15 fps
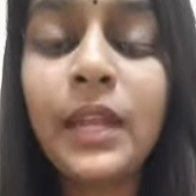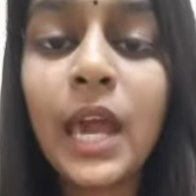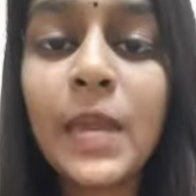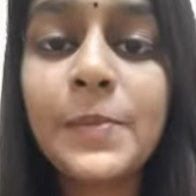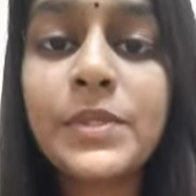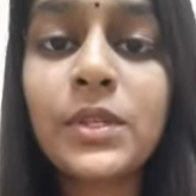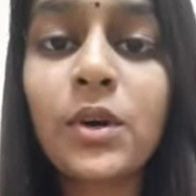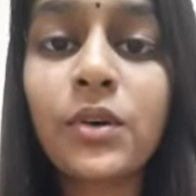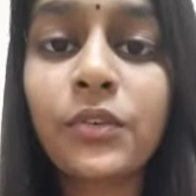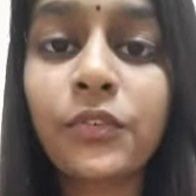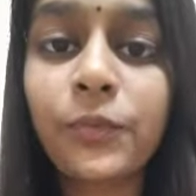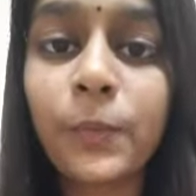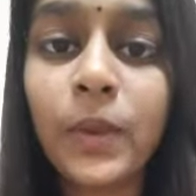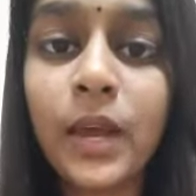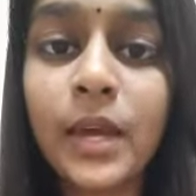types of
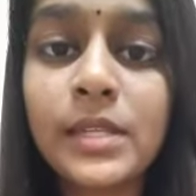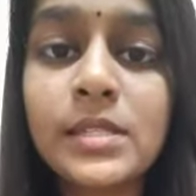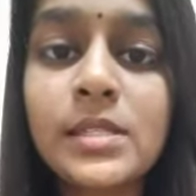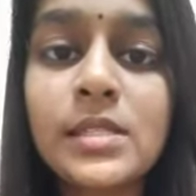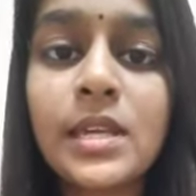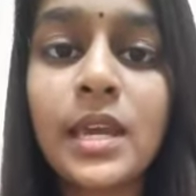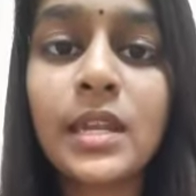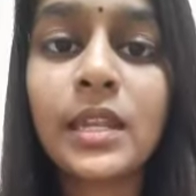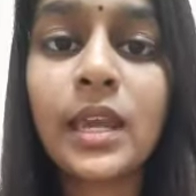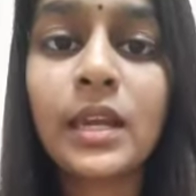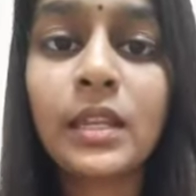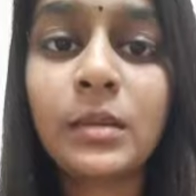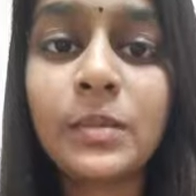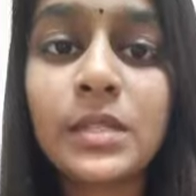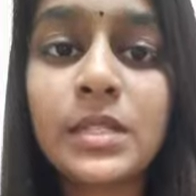plants and
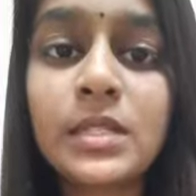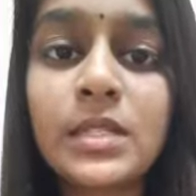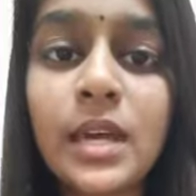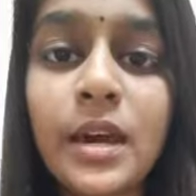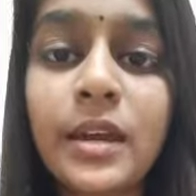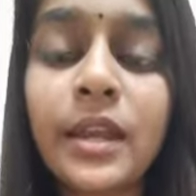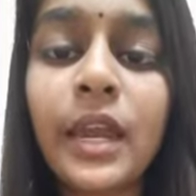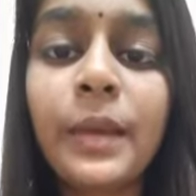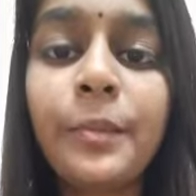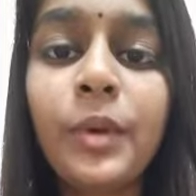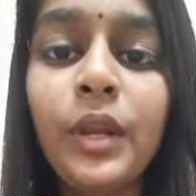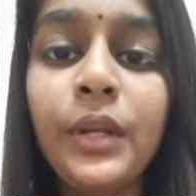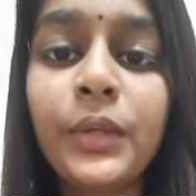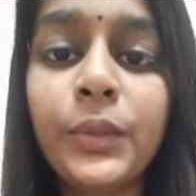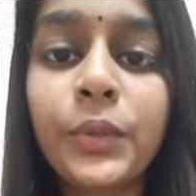animals are
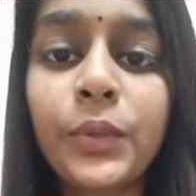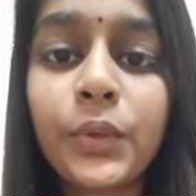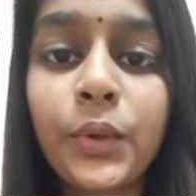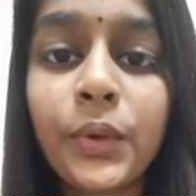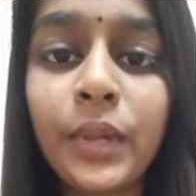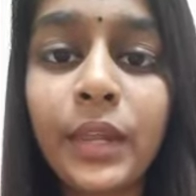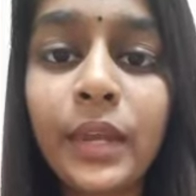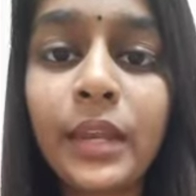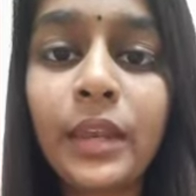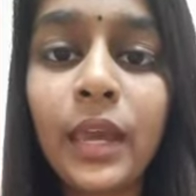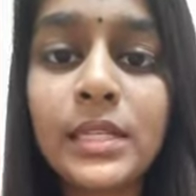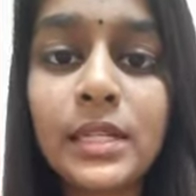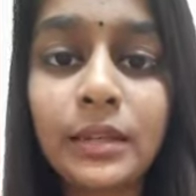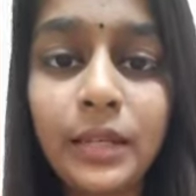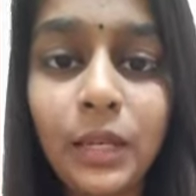able to tolerate
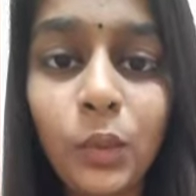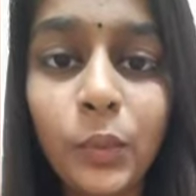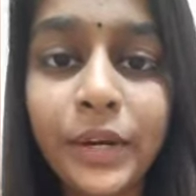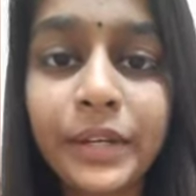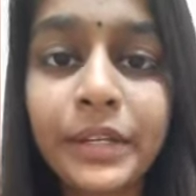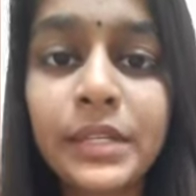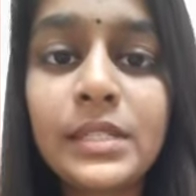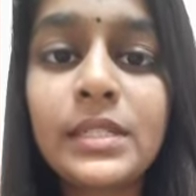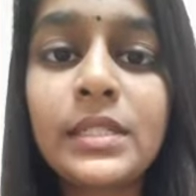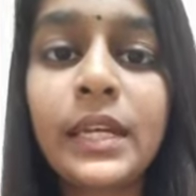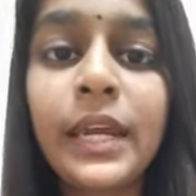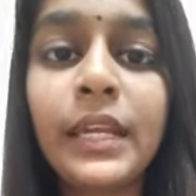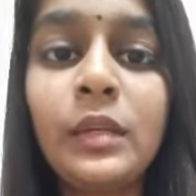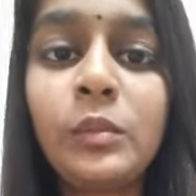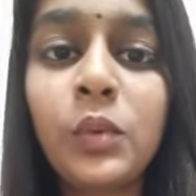acidic waters
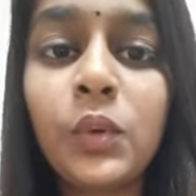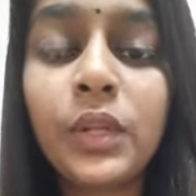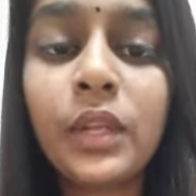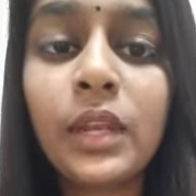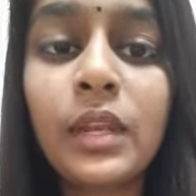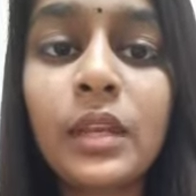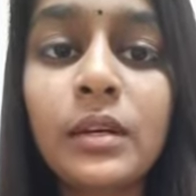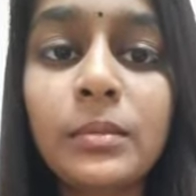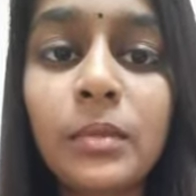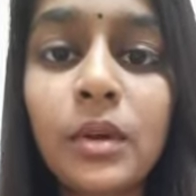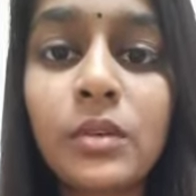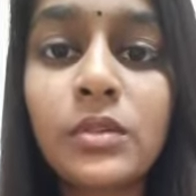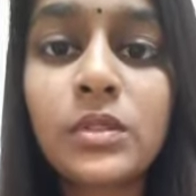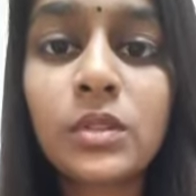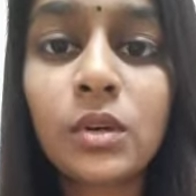and moderate
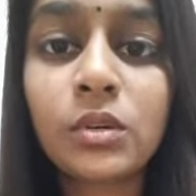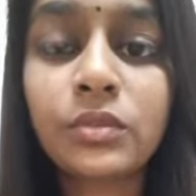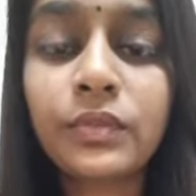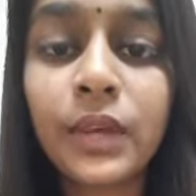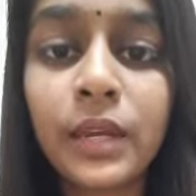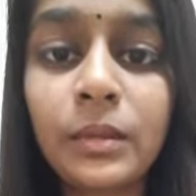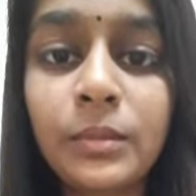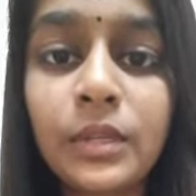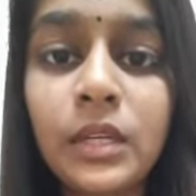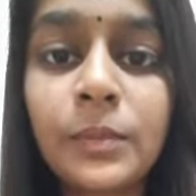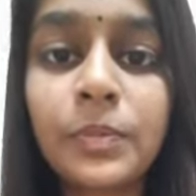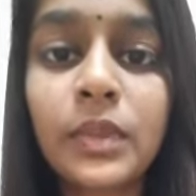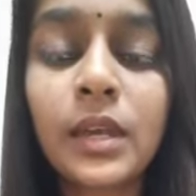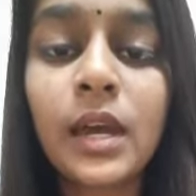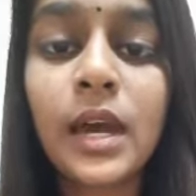amounts of aluminium.
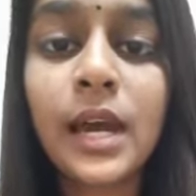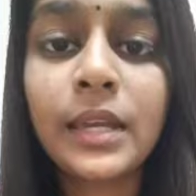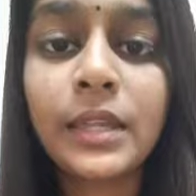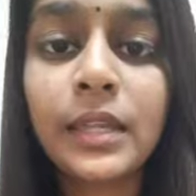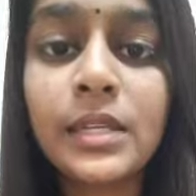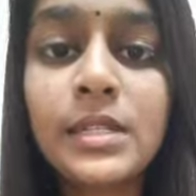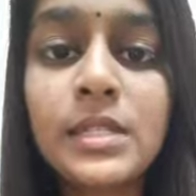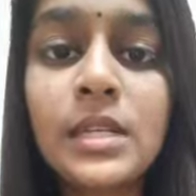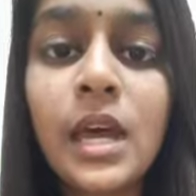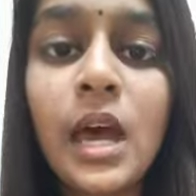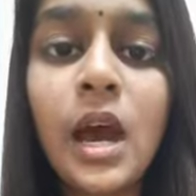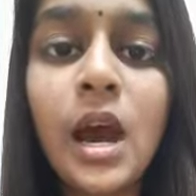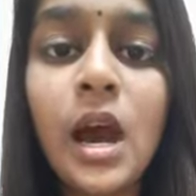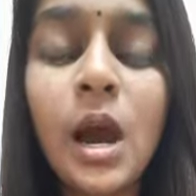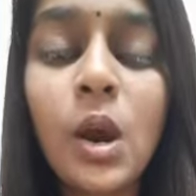Others,
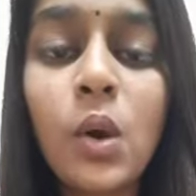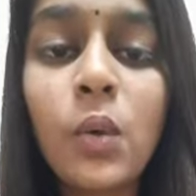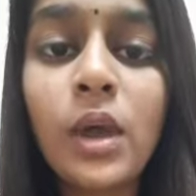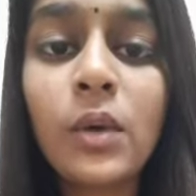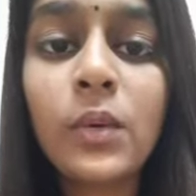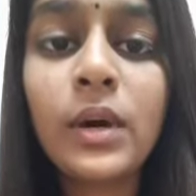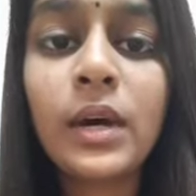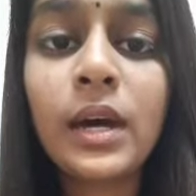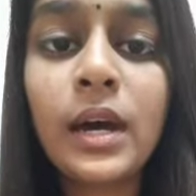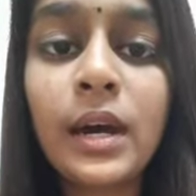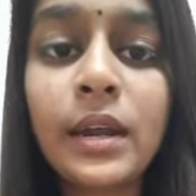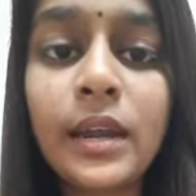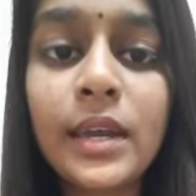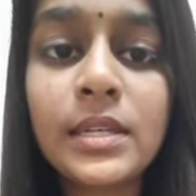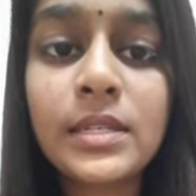however,
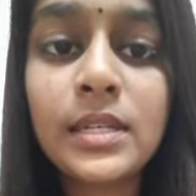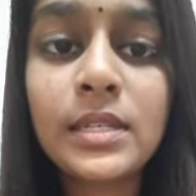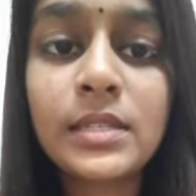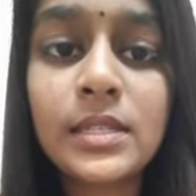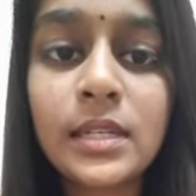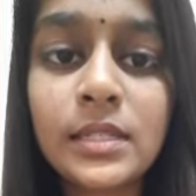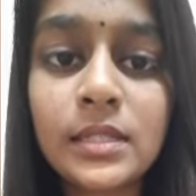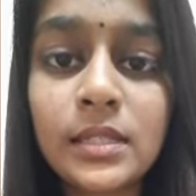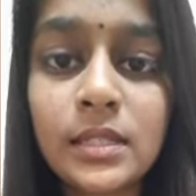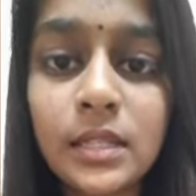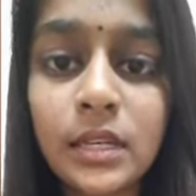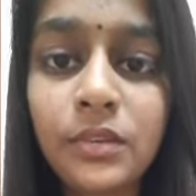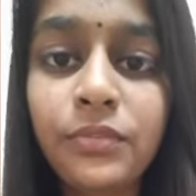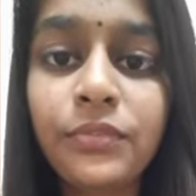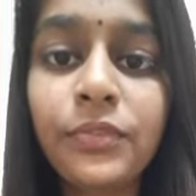are acid
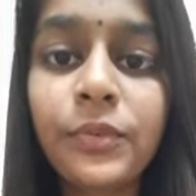sensitive